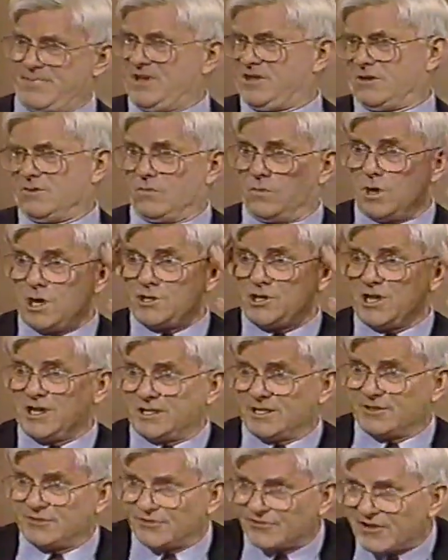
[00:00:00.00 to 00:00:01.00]
He's a
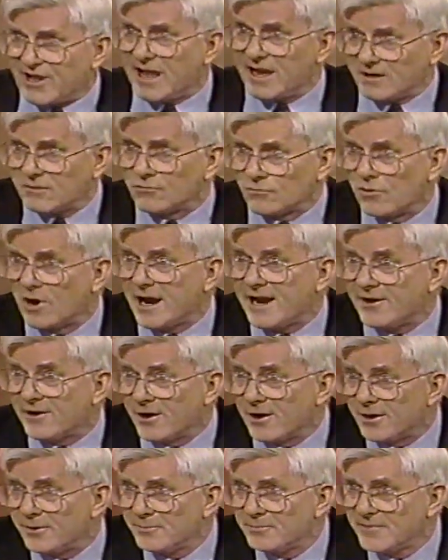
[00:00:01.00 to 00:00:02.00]
Washington State
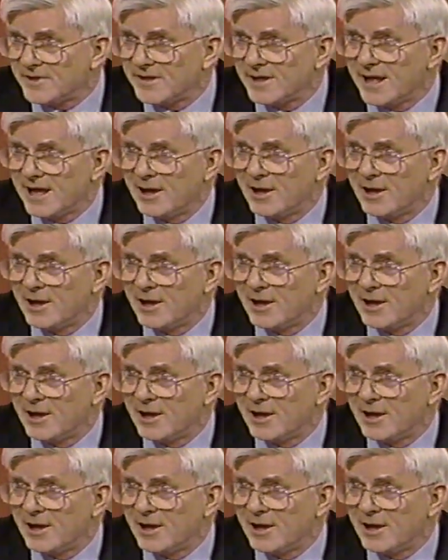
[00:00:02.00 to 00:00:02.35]
writer. He's an